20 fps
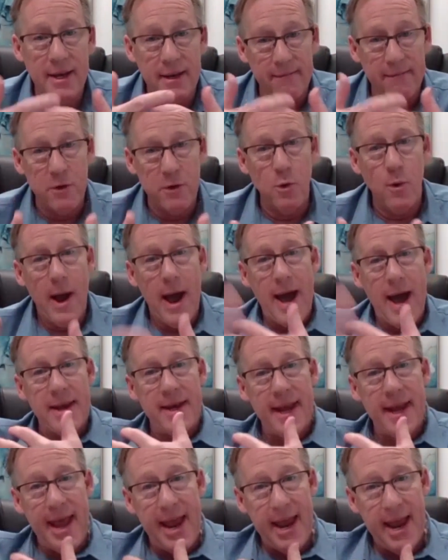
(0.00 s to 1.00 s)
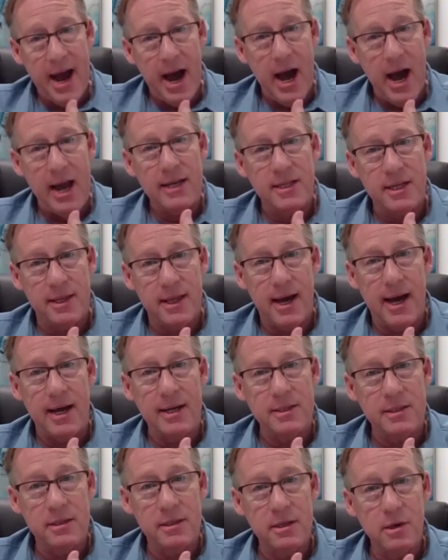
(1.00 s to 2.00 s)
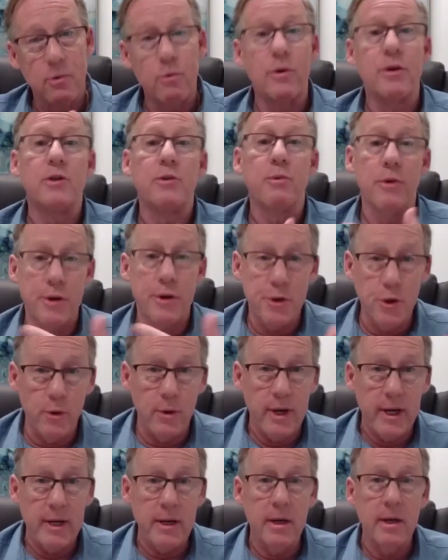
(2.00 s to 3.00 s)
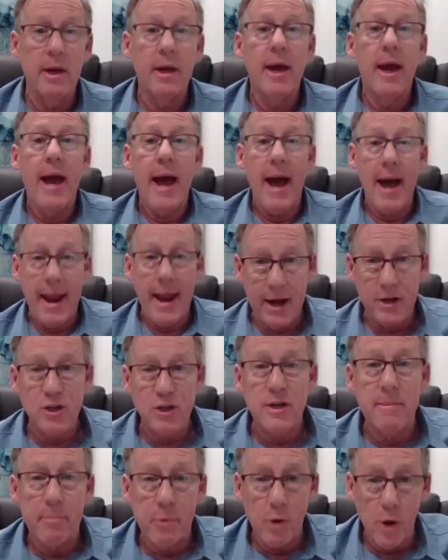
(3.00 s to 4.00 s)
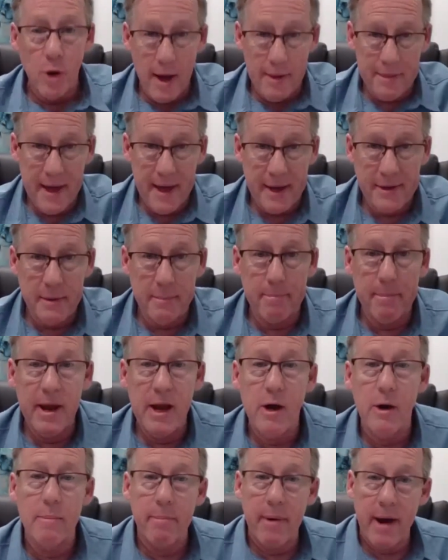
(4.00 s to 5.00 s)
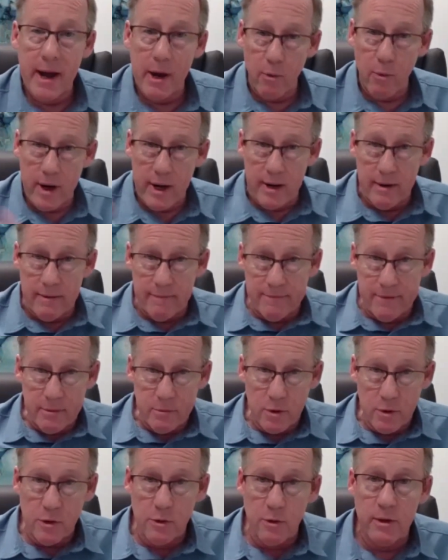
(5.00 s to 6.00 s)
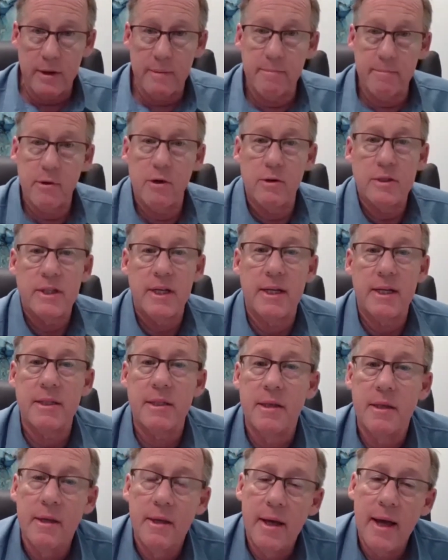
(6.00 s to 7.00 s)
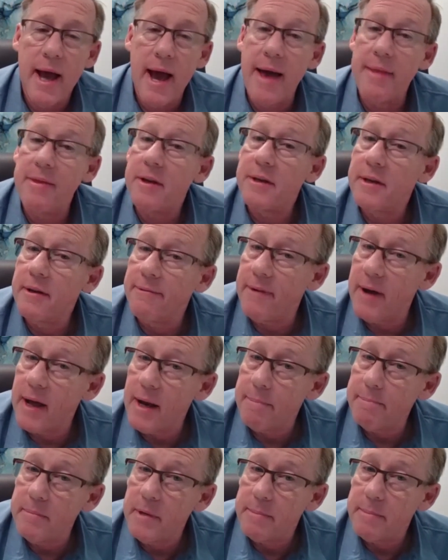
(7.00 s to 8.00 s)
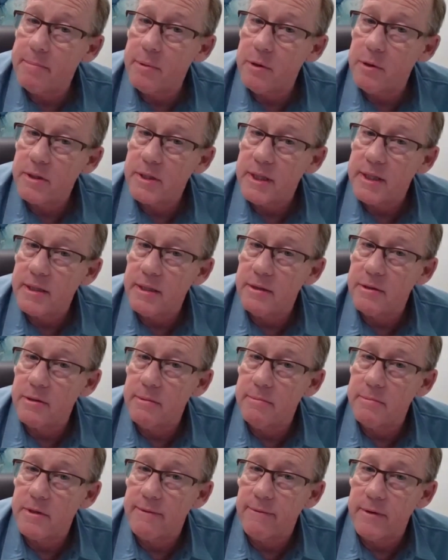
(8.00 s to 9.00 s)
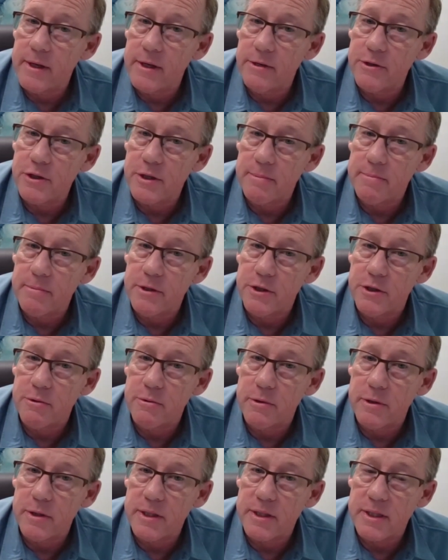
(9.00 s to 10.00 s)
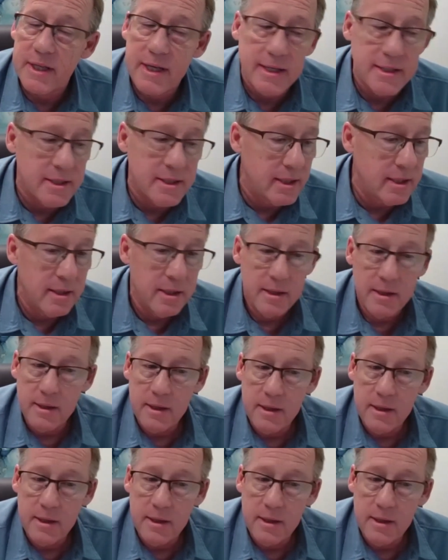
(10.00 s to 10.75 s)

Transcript: And if you added AI to that, which we're doing, and actually brought that to bear by way of the recruiting process and the development process in terms of leadership, as you were discussing,